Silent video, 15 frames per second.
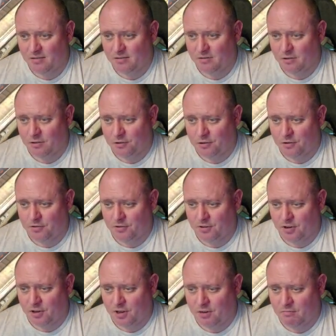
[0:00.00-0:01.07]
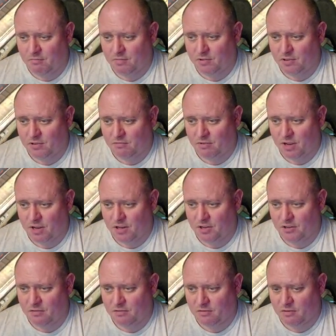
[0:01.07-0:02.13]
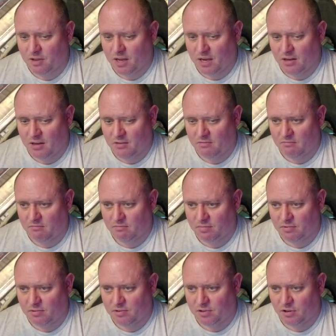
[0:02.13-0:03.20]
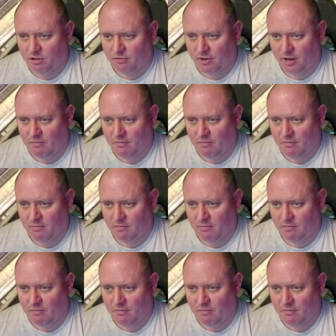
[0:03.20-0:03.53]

they're using on him to reach that turret.